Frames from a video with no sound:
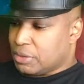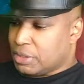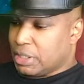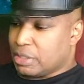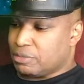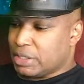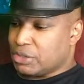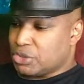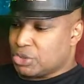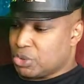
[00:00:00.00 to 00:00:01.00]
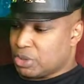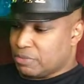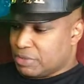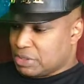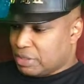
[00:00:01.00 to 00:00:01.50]
Then I read the story
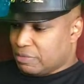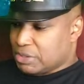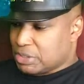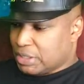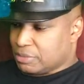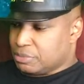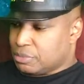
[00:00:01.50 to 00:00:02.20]
of the seventh son,